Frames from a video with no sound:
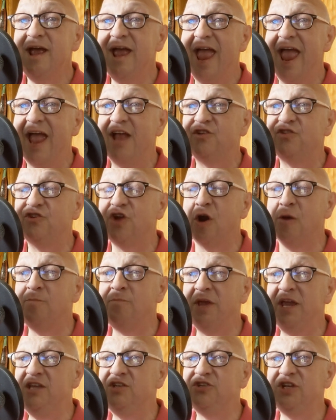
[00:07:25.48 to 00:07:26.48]
and start
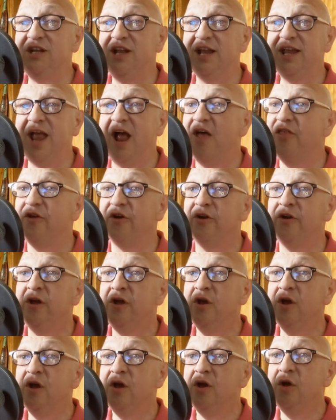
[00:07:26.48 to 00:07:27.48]
piecing together
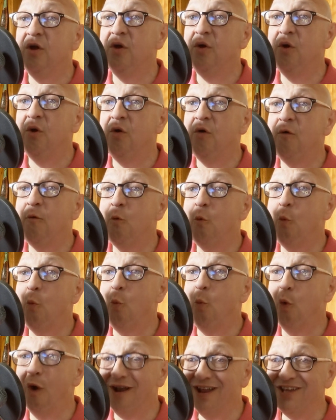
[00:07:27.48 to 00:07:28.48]

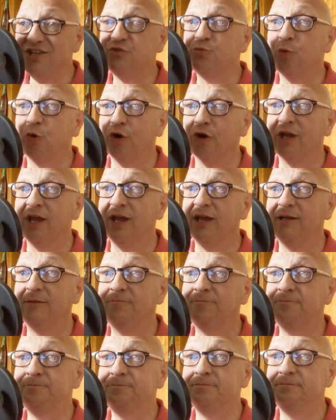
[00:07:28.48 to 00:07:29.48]
what is working?
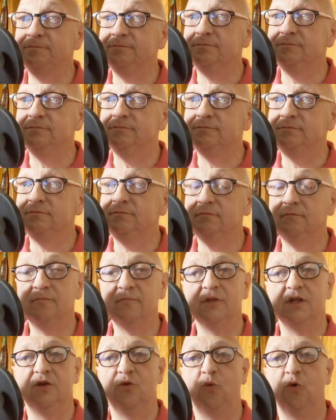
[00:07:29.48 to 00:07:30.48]

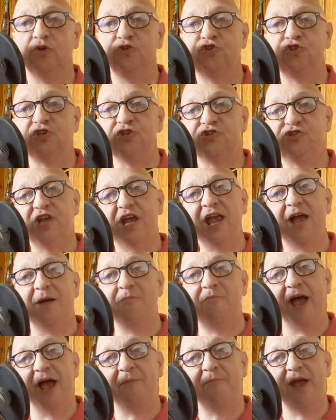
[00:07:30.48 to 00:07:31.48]
Well, Shazam,
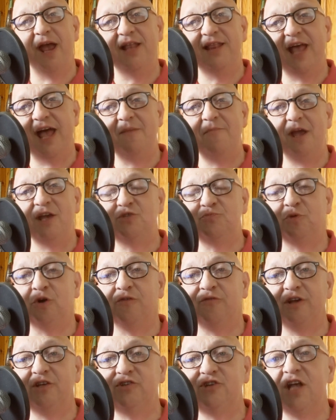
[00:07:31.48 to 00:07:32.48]
Batman, that makes
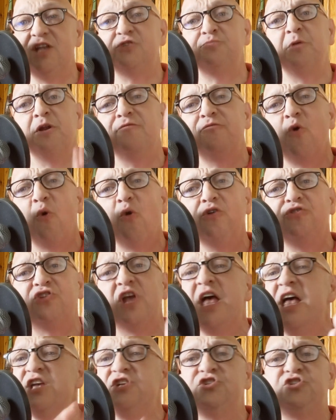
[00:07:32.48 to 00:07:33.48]
perfect sense. But of course,
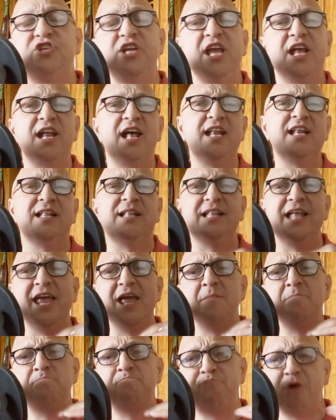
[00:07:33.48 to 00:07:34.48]
CNN
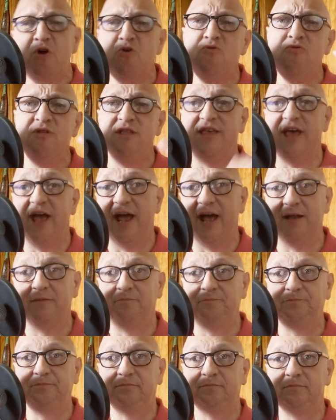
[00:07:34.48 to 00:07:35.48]
lampooned that.
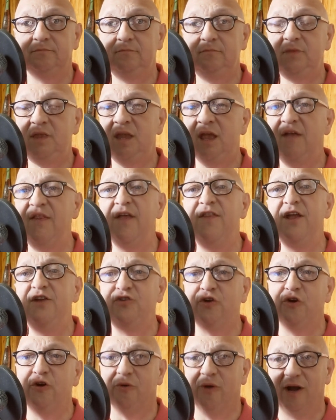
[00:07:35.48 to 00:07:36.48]
And then they
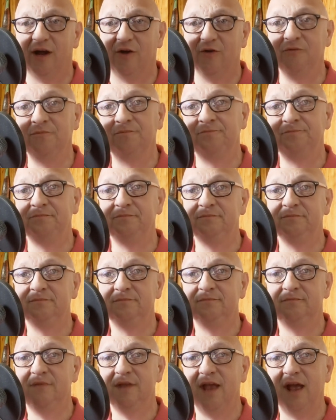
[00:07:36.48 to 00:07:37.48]
turn around
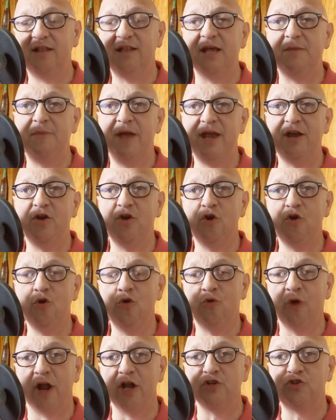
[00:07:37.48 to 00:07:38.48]
and they make
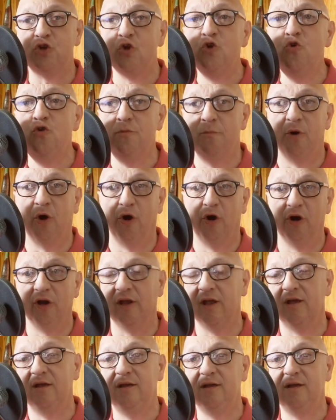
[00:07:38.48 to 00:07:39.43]
Greta Thunberg